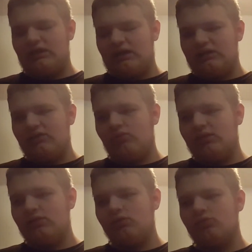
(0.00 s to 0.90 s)
I
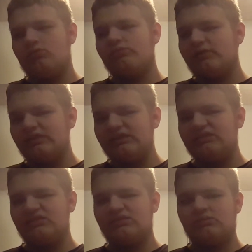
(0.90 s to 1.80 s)
will
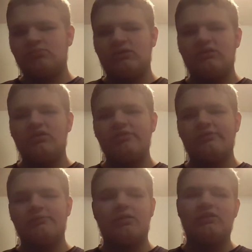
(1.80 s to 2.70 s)
release another
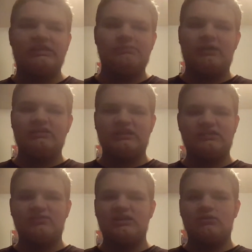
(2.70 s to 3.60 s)
Baldi's Basics
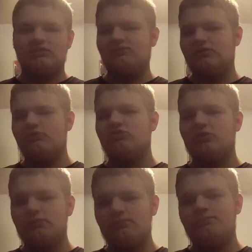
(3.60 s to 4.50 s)
video in the future.